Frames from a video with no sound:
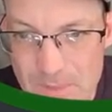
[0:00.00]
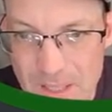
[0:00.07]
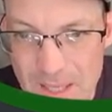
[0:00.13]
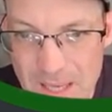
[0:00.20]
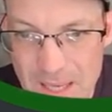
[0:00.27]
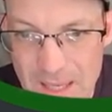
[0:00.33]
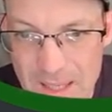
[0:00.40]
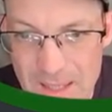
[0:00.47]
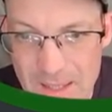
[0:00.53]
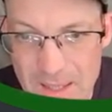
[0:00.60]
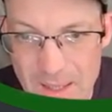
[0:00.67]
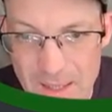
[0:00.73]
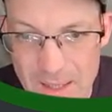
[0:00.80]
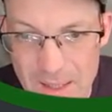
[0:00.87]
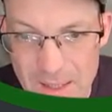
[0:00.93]
and
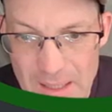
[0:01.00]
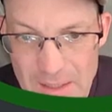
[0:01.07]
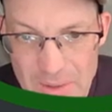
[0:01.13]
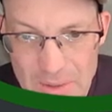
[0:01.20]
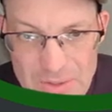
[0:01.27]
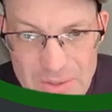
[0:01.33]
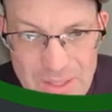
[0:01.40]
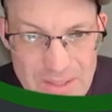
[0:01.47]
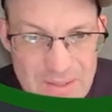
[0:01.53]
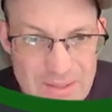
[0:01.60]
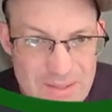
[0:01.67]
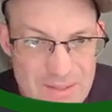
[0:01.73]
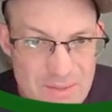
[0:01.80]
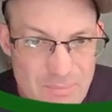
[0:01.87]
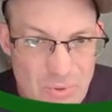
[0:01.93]
uh, it looks like this
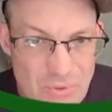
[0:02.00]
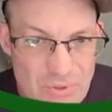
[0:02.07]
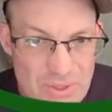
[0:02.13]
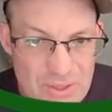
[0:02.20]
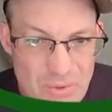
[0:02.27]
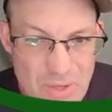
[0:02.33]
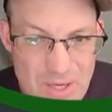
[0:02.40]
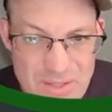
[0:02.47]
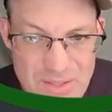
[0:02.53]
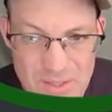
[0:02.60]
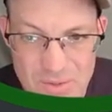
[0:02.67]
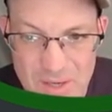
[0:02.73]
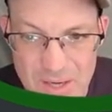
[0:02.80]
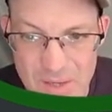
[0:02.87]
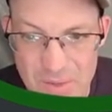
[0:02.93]
is mostly grazing
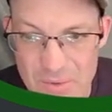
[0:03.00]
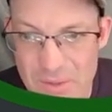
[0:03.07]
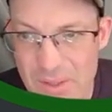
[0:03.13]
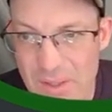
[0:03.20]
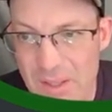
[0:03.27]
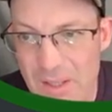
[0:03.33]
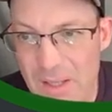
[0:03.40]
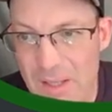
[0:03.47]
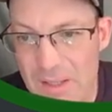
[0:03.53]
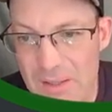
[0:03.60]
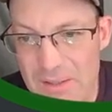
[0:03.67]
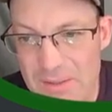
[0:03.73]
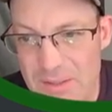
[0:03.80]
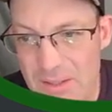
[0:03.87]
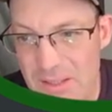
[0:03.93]
ground.
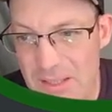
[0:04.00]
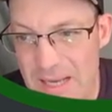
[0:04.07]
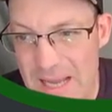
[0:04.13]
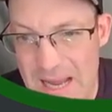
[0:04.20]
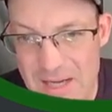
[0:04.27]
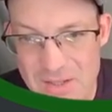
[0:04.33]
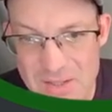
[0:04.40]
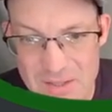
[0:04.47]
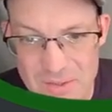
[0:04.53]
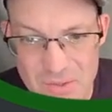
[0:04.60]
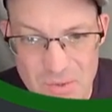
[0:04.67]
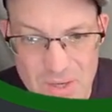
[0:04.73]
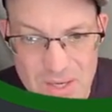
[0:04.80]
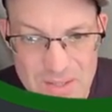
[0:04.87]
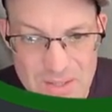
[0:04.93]
This could get hatched as
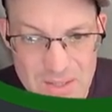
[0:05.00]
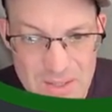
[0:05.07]
grazing